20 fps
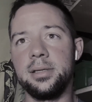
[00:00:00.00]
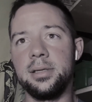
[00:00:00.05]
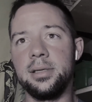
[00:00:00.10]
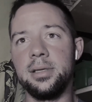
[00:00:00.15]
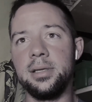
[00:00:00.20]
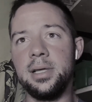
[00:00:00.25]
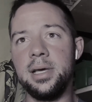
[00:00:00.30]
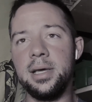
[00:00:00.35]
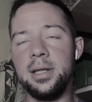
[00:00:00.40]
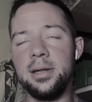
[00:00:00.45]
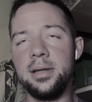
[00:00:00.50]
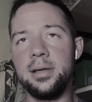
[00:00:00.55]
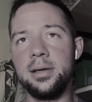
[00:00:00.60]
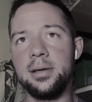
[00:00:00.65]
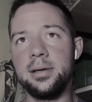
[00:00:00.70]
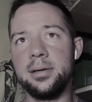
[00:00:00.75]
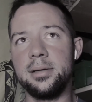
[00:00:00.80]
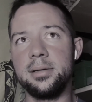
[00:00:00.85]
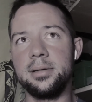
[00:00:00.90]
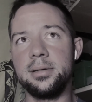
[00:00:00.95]
that
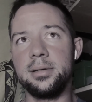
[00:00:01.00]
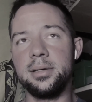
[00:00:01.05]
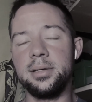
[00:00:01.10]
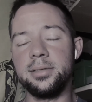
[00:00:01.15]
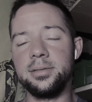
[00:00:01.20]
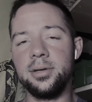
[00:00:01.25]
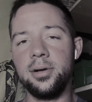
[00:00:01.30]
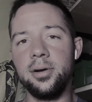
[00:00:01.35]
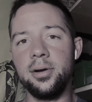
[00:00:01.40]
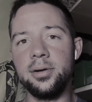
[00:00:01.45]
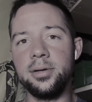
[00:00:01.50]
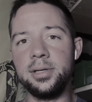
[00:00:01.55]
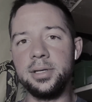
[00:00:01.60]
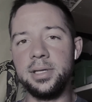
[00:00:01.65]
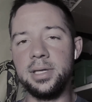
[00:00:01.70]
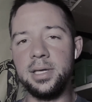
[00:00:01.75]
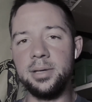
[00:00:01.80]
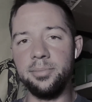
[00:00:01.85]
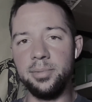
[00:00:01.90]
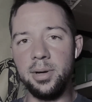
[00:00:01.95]
is hard to
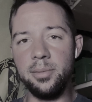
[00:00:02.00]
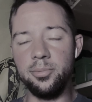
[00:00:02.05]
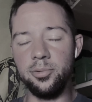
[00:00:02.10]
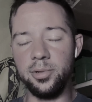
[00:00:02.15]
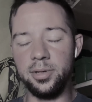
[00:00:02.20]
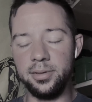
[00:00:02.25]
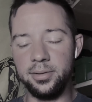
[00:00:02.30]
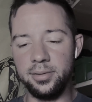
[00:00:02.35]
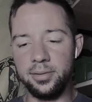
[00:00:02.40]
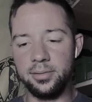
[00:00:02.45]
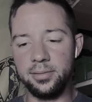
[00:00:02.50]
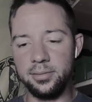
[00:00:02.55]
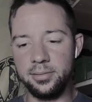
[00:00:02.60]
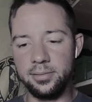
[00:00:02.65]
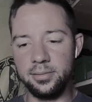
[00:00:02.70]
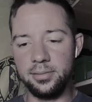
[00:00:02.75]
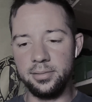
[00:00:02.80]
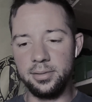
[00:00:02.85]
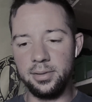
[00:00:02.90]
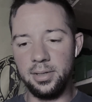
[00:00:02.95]
keep up with,
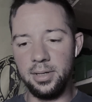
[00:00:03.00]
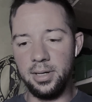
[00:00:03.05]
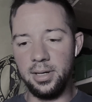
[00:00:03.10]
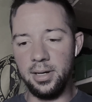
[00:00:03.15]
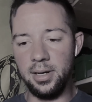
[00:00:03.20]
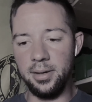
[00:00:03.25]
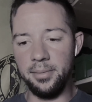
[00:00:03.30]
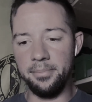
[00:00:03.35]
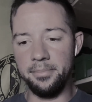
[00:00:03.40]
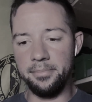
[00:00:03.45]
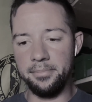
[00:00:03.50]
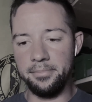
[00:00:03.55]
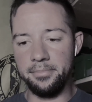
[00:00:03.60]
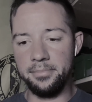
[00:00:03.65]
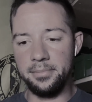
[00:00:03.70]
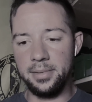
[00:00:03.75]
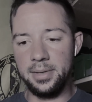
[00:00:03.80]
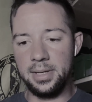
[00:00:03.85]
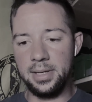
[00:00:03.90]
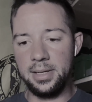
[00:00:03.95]

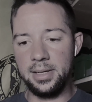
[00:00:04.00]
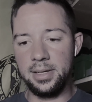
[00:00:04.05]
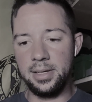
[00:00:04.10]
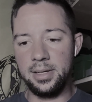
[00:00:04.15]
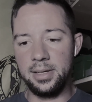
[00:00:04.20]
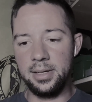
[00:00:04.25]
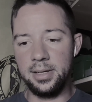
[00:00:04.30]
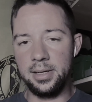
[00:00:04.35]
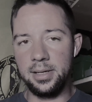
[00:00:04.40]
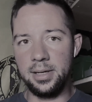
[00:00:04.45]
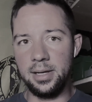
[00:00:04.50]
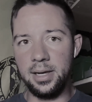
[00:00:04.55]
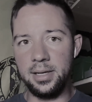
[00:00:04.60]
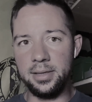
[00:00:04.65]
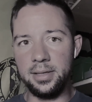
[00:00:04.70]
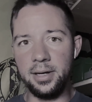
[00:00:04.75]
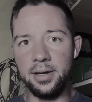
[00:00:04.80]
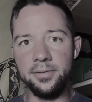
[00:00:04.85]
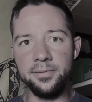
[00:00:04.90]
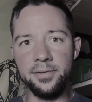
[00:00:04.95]
and
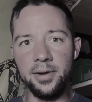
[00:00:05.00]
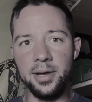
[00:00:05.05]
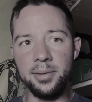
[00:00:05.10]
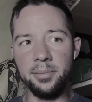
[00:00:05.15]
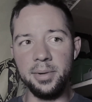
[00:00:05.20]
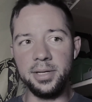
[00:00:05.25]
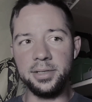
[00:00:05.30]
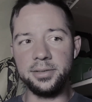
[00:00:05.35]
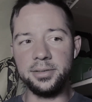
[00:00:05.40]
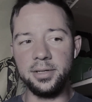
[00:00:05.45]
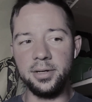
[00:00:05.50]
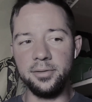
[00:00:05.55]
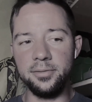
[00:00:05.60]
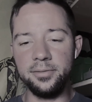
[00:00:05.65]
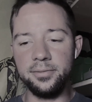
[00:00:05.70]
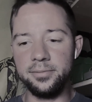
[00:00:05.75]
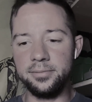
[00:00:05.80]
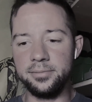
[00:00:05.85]
that I find myself,